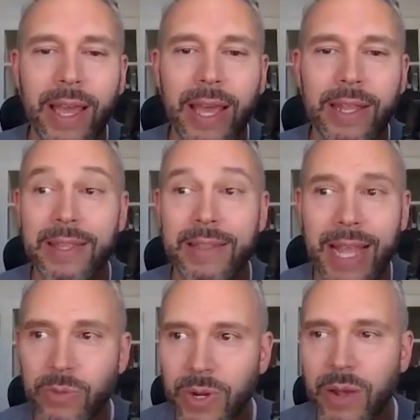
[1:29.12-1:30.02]
And
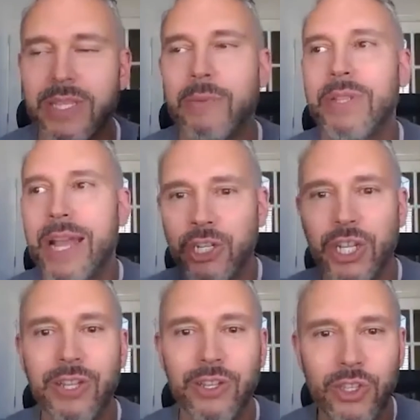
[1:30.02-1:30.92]
that's when I was able to
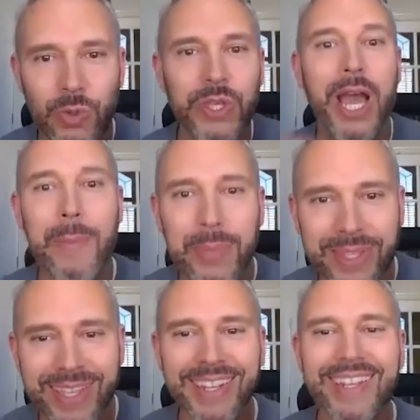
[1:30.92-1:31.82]
actually do the
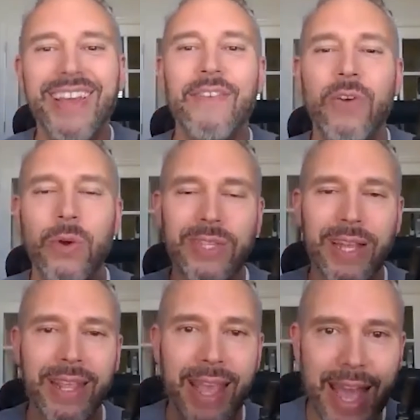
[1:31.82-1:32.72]
opposite, focus
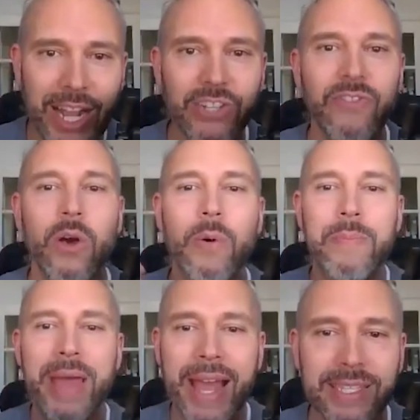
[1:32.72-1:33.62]
on cash flow
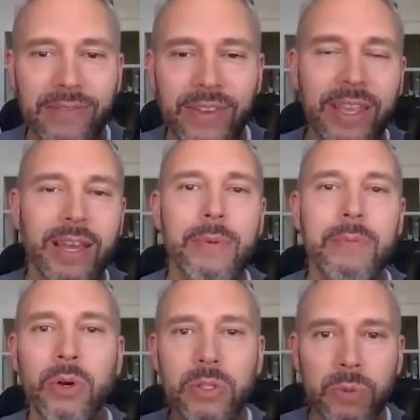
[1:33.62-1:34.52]
and passive income
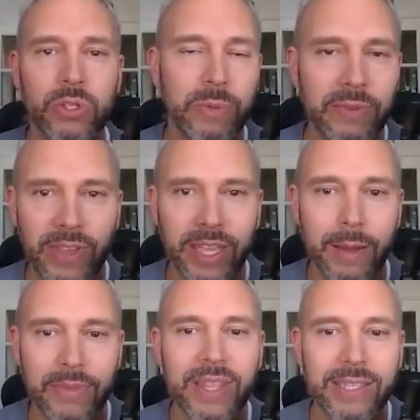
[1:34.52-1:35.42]
and multiple streams of
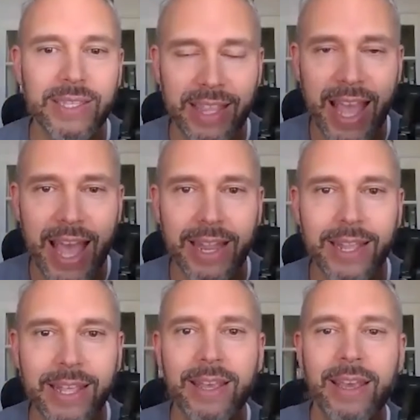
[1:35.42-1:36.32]
income and things like
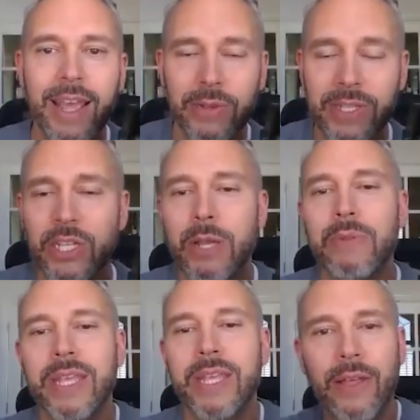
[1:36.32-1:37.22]
that. And I was actually
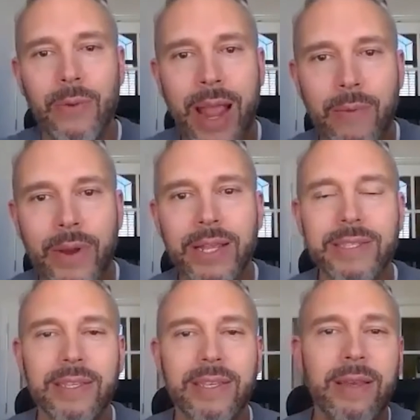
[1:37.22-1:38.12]
able to get out of the rat
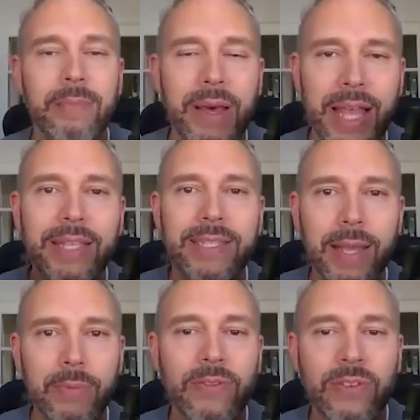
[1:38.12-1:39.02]
race by that
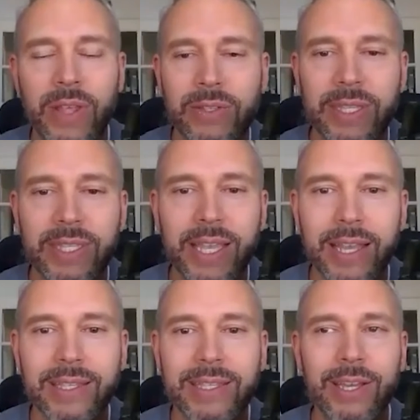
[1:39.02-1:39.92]
summer of
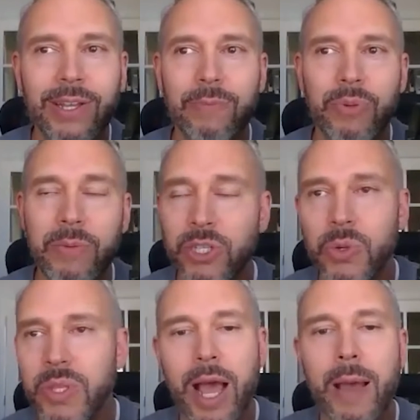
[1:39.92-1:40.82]
2006, pretty much
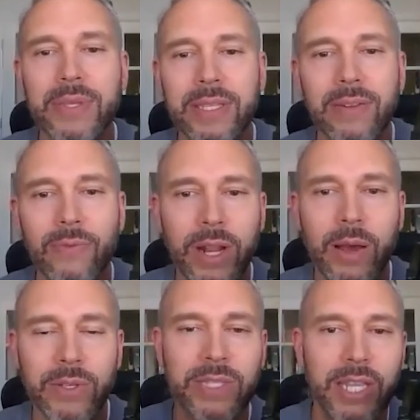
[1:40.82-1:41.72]
doing the opposite of what
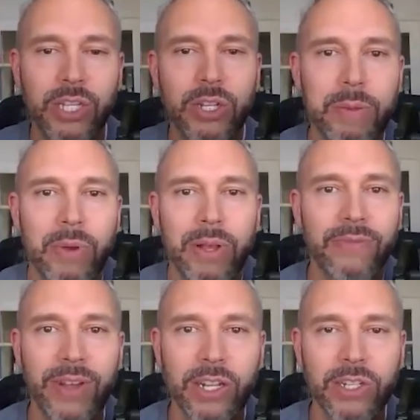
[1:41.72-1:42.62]
I was teaching people as
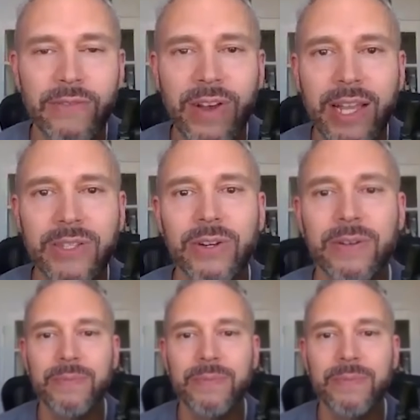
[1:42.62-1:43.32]
a financial advisor.